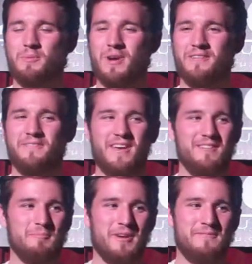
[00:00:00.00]
But my
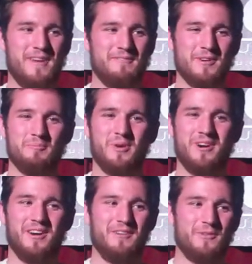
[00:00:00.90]
favorite
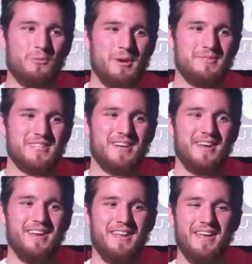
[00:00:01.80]
part of her
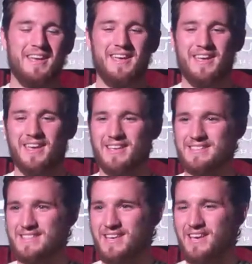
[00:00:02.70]
website
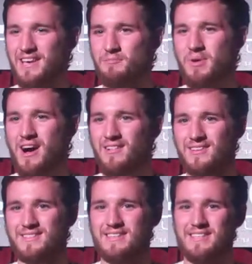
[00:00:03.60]
is the
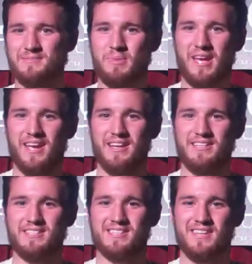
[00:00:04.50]
policies
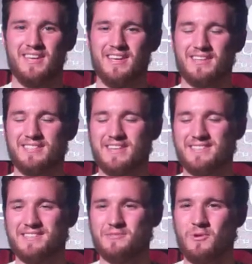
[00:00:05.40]
page. Because she
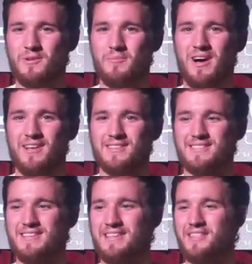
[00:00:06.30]
has this one
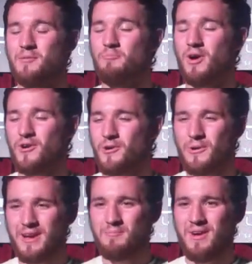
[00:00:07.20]
policy, the
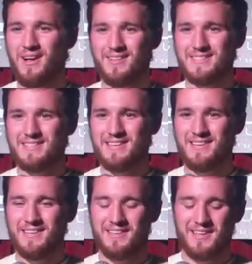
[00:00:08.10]
bartering policy.